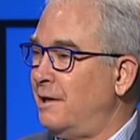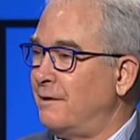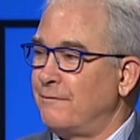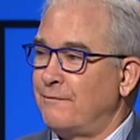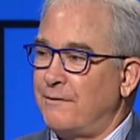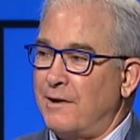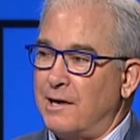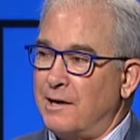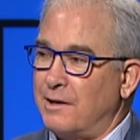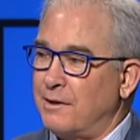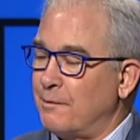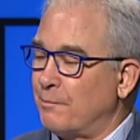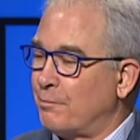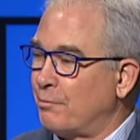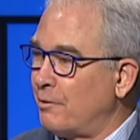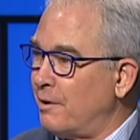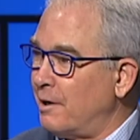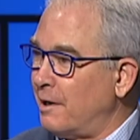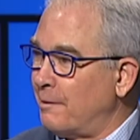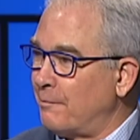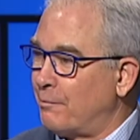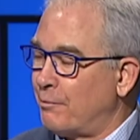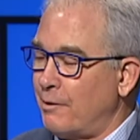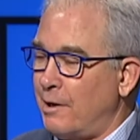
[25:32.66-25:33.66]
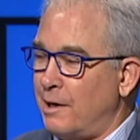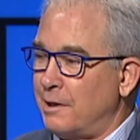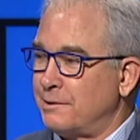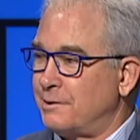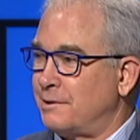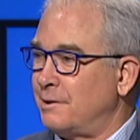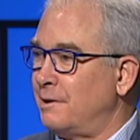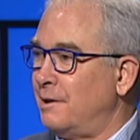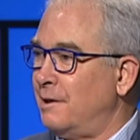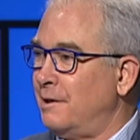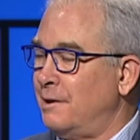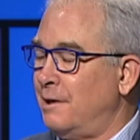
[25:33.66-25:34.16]
invented the printing press.
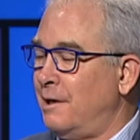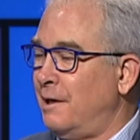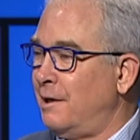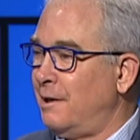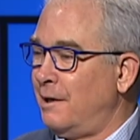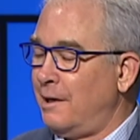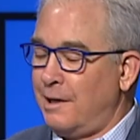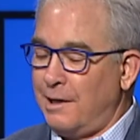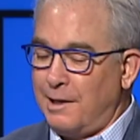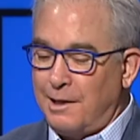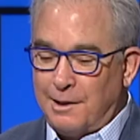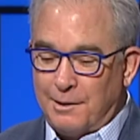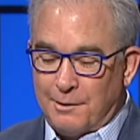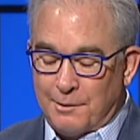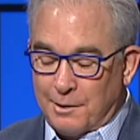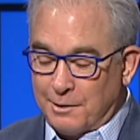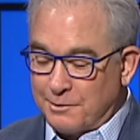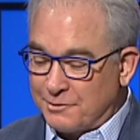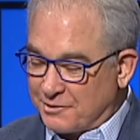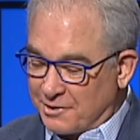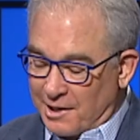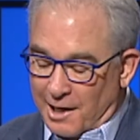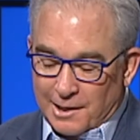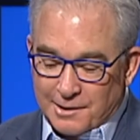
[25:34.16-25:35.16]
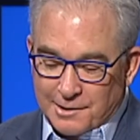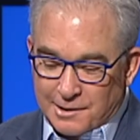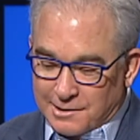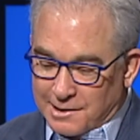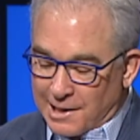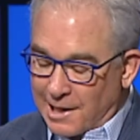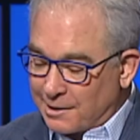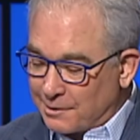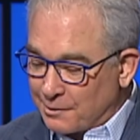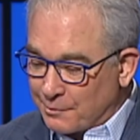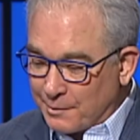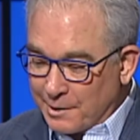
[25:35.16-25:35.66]
He signed the
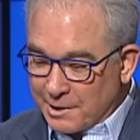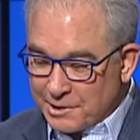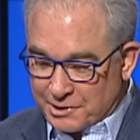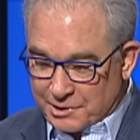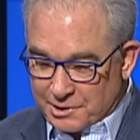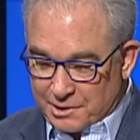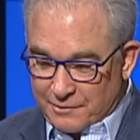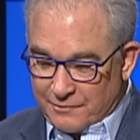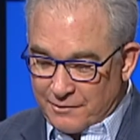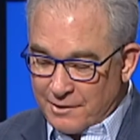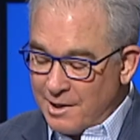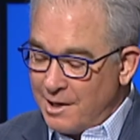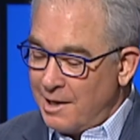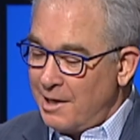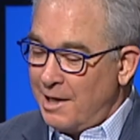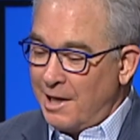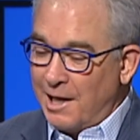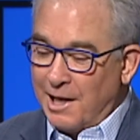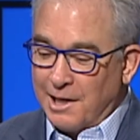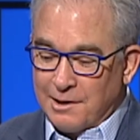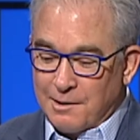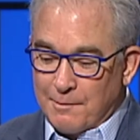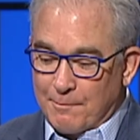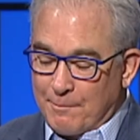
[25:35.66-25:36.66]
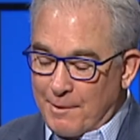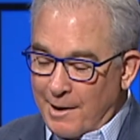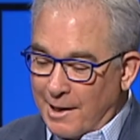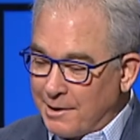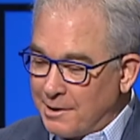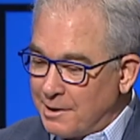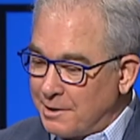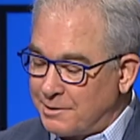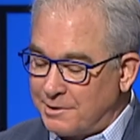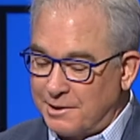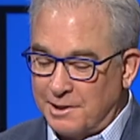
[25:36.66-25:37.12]
Declaration of Independence.